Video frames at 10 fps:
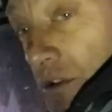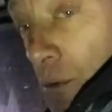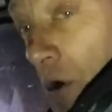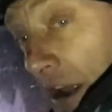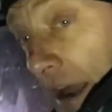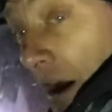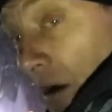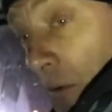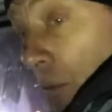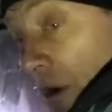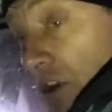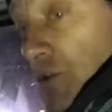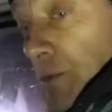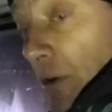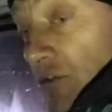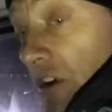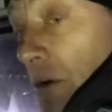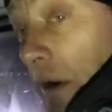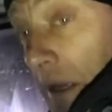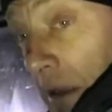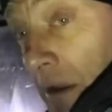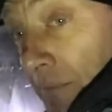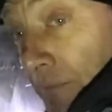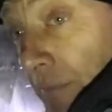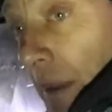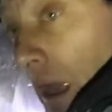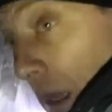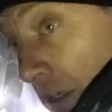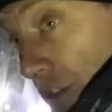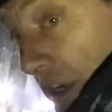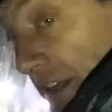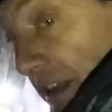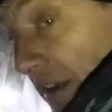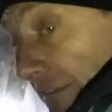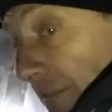to work out? Will you spot it quickly? Stay safe,